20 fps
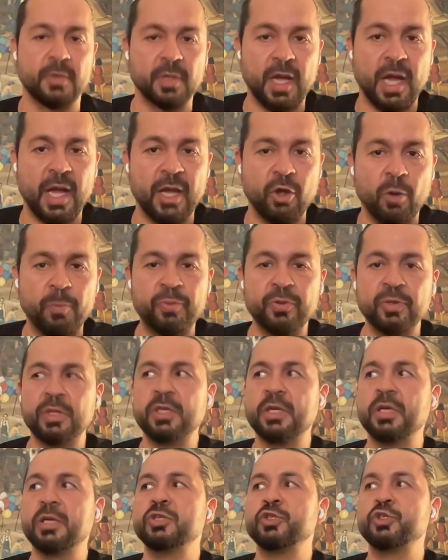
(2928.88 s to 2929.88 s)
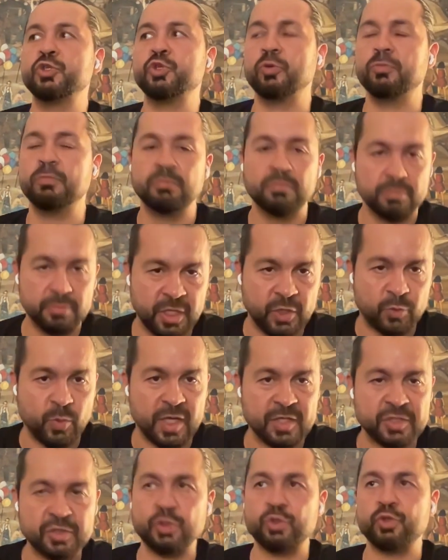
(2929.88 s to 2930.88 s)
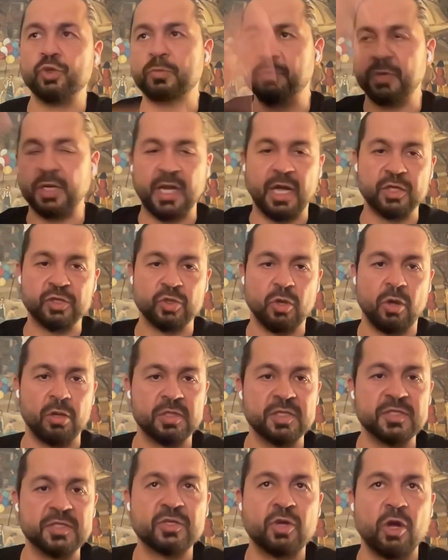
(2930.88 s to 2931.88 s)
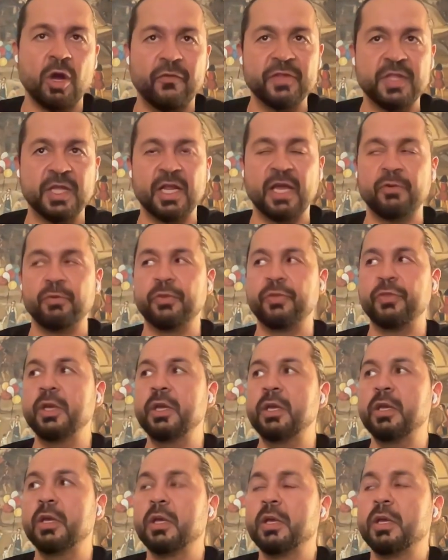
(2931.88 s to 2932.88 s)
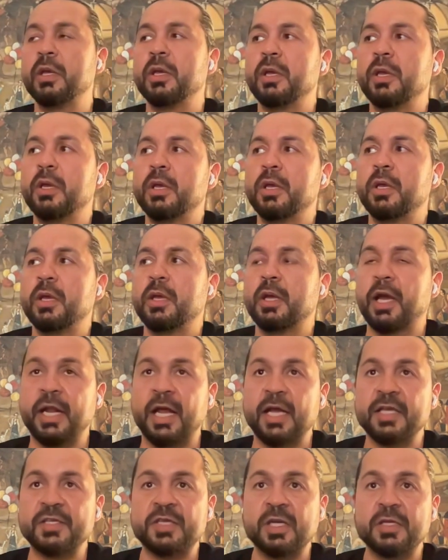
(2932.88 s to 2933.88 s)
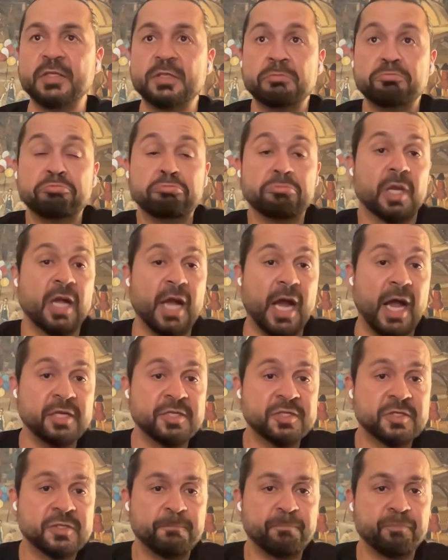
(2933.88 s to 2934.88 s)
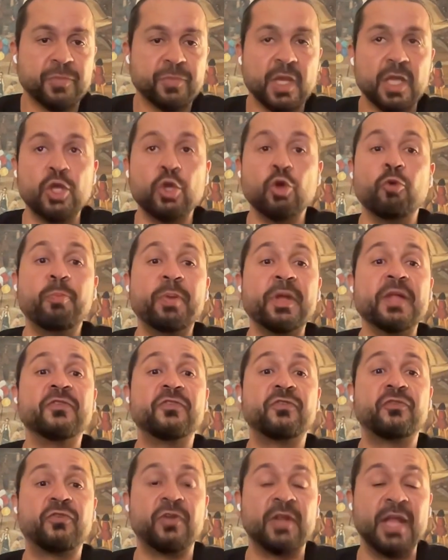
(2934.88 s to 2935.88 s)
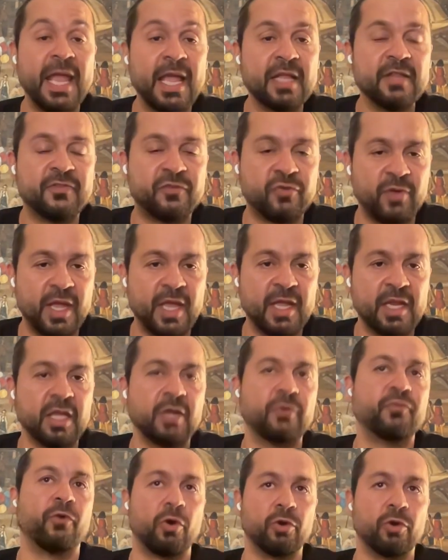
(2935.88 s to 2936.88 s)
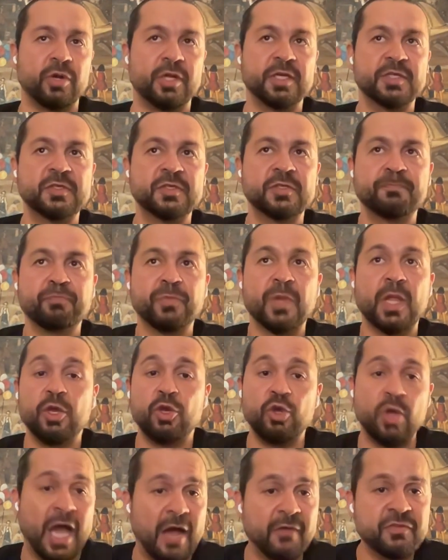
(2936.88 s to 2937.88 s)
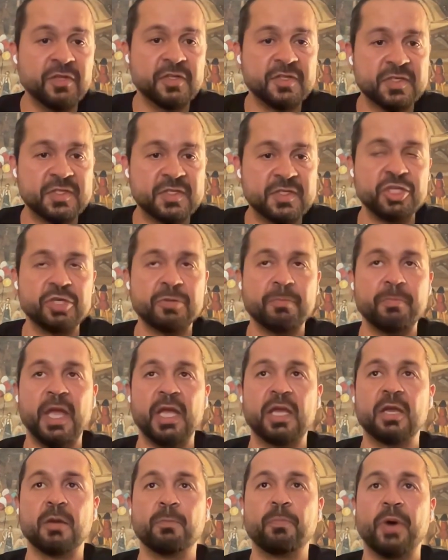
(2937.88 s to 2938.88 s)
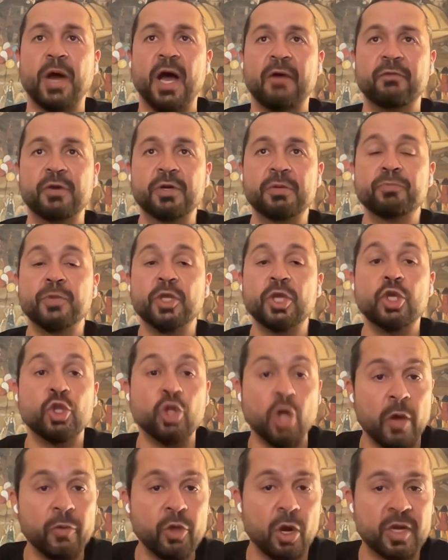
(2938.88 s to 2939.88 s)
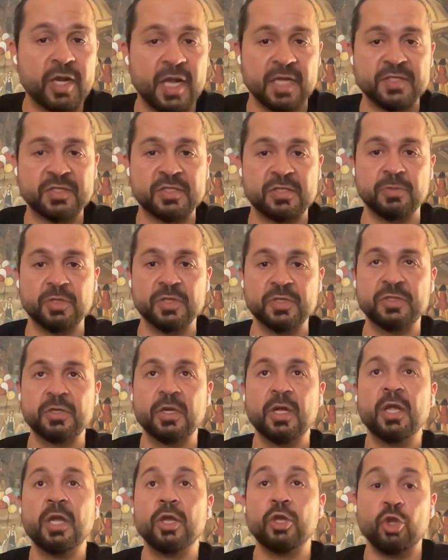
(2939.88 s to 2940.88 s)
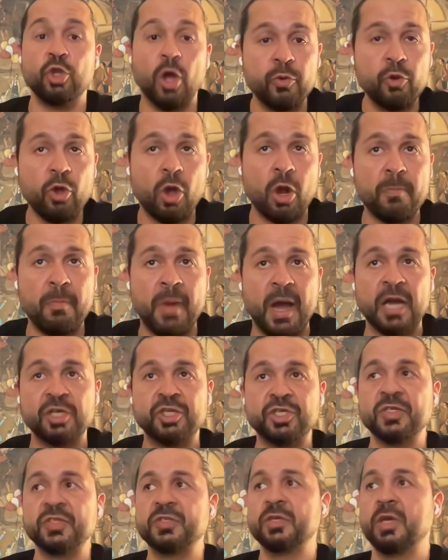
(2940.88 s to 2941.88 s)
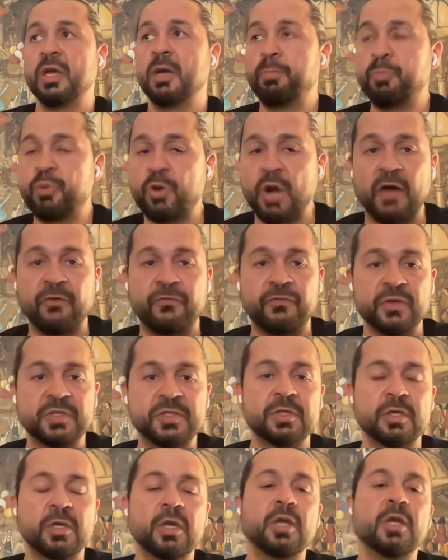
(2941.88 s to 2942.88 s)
I opened the Zoom. It was the Zoom because all this COVID and everything. And I said, guys, you've been training for this. You have the decision making power. You know your customers. You know your margins, profits.